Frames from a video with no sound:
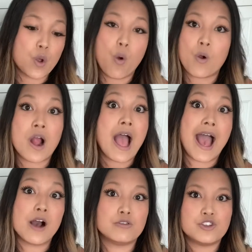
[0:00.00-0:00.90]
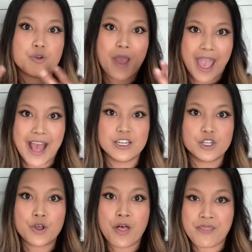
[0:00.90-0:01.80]
or how to
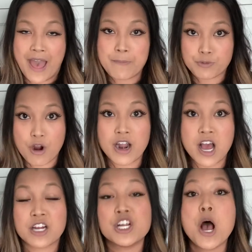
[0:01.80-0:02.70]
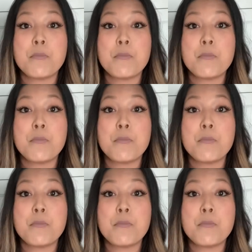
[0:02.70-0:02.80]
handle that product